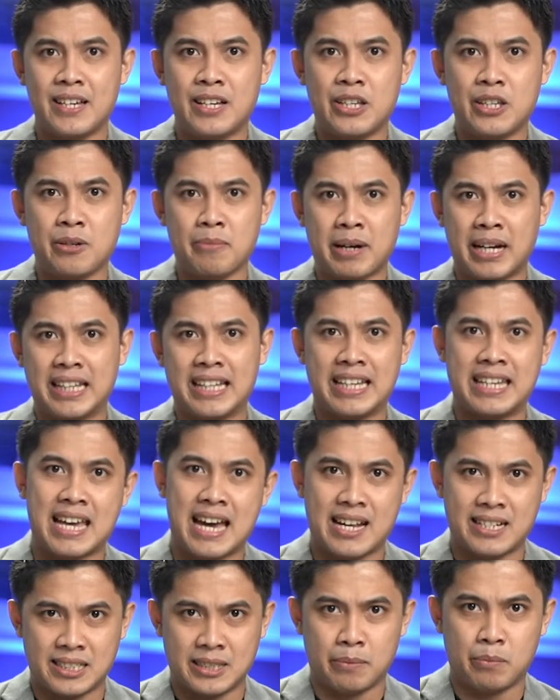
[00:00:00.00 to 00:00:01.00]
yung mga
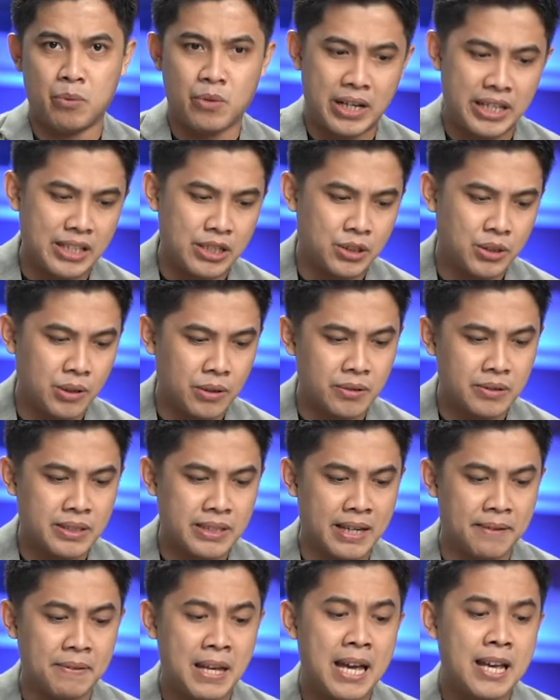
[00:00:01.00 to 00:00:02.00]
nangyari sa buhay ni
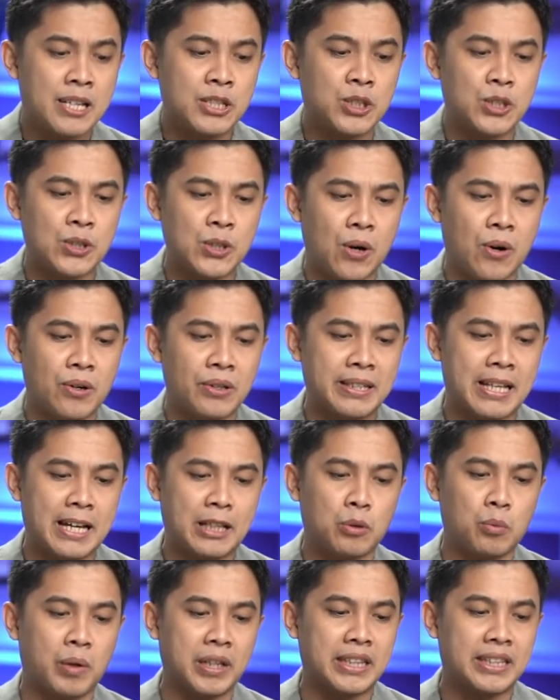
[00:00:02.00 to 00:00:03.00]
Joseph, so that
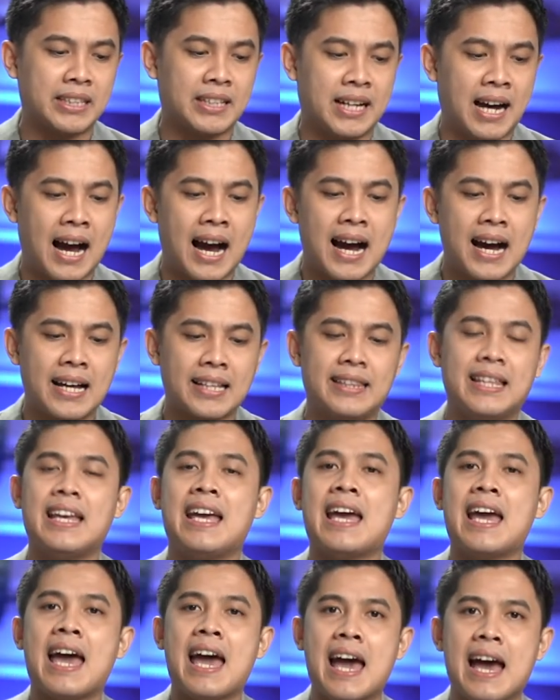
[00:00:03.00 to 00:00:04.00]
what God
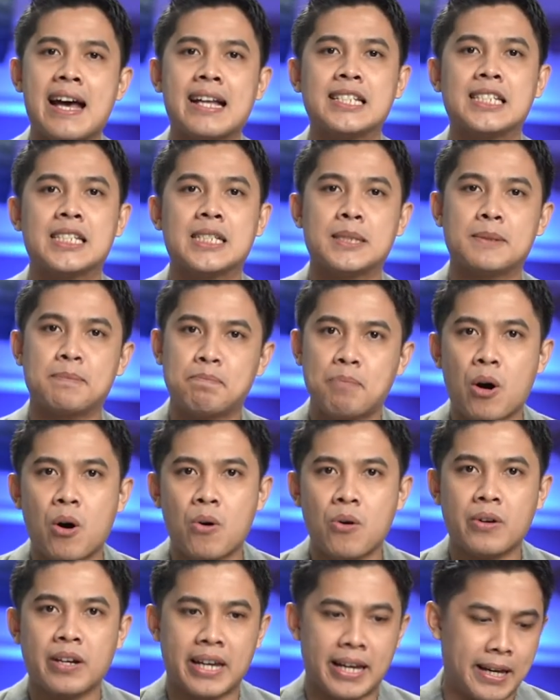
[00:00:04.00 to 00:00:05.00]
had
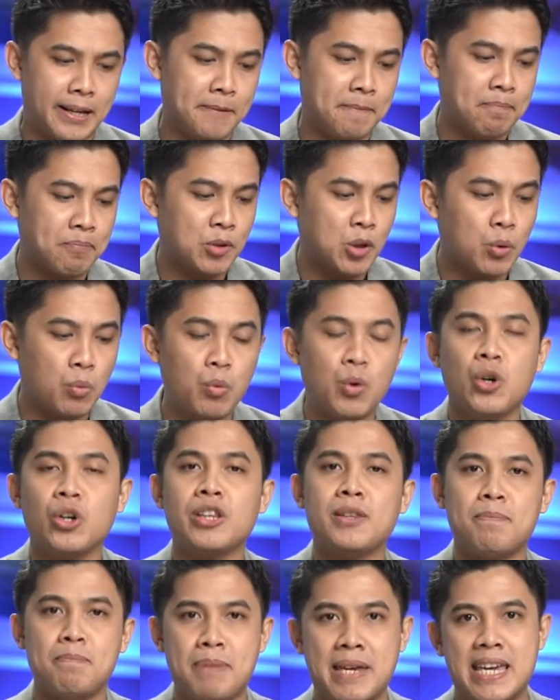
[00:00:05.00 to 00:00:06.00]
spoken
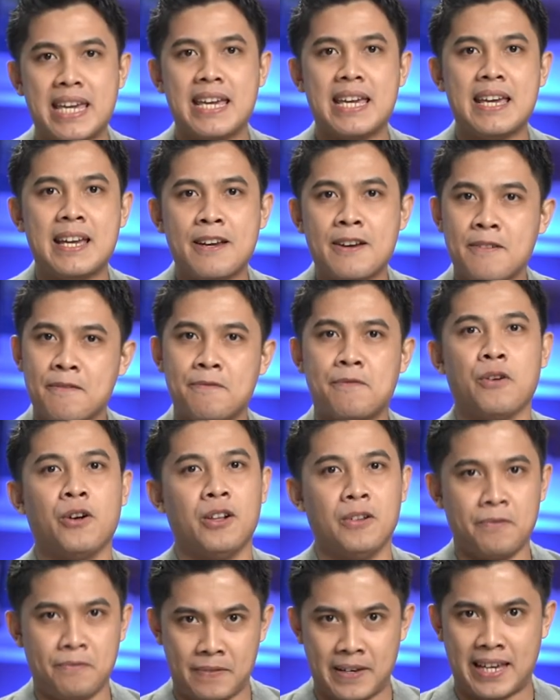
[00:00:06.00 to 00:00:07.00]
would be
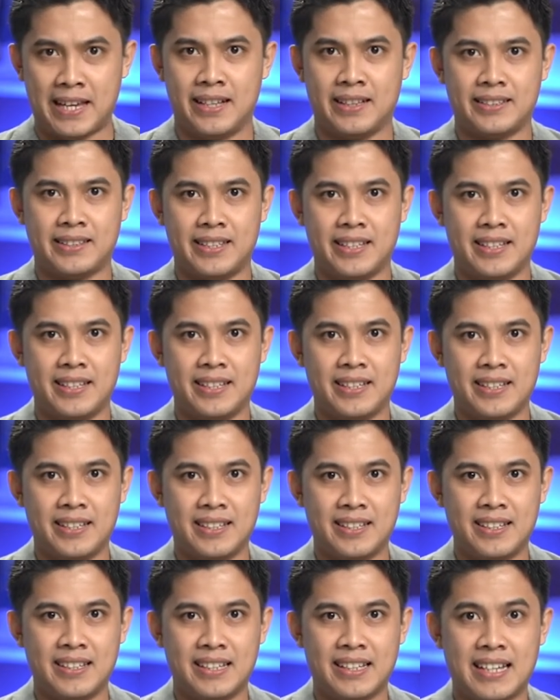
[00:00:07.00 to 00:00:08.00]
fulfilled.
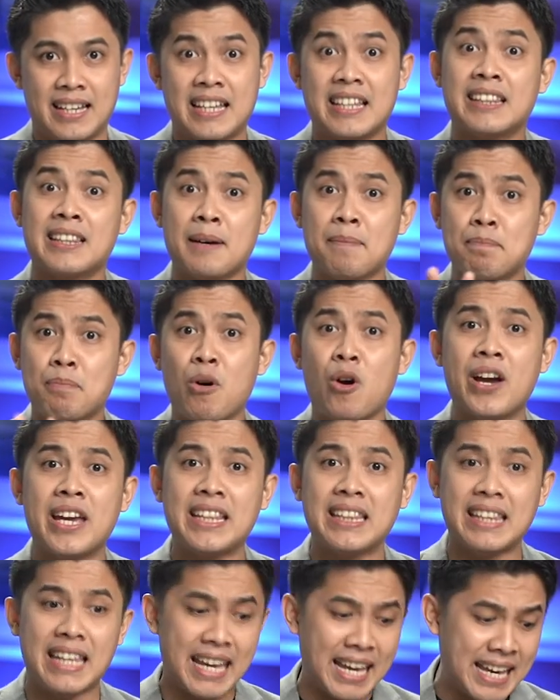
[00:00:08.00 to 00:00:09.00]
The
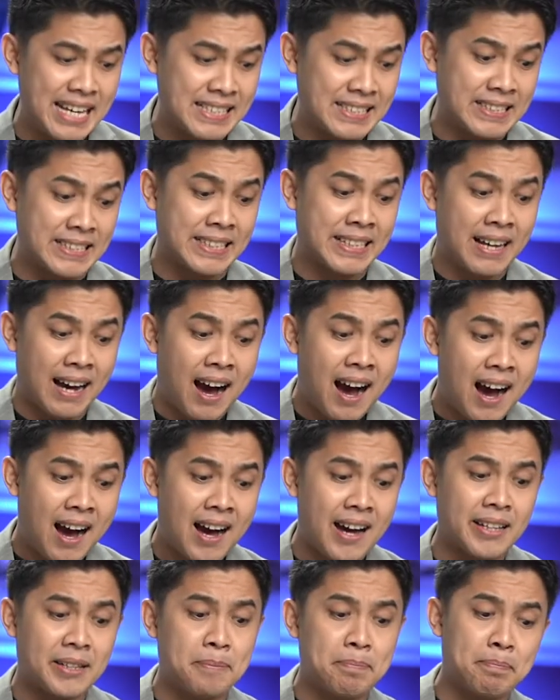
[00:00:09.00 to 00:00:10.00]
point is,
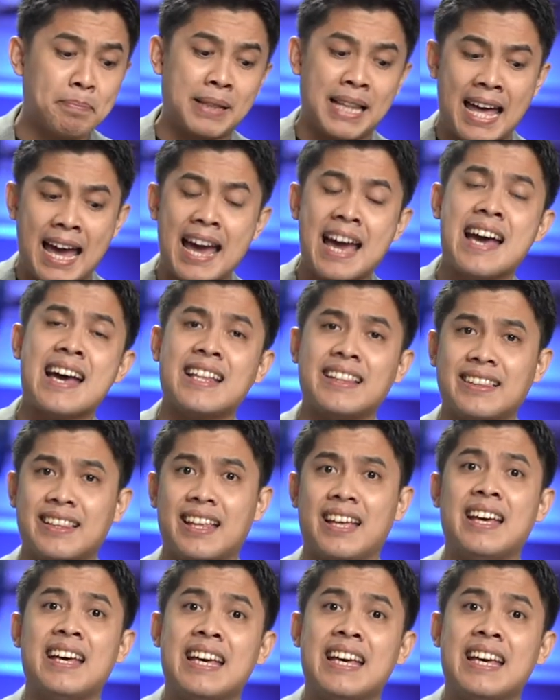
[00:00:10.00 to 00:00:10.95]
God planned